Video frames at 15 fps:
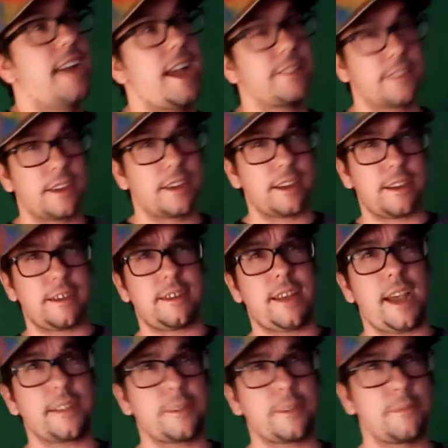at the
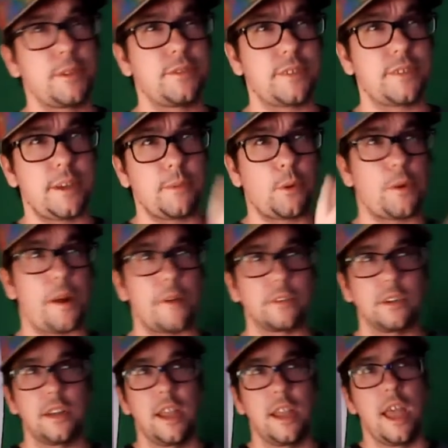museum or
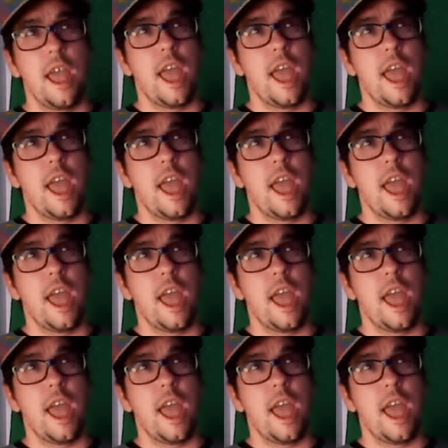whatever.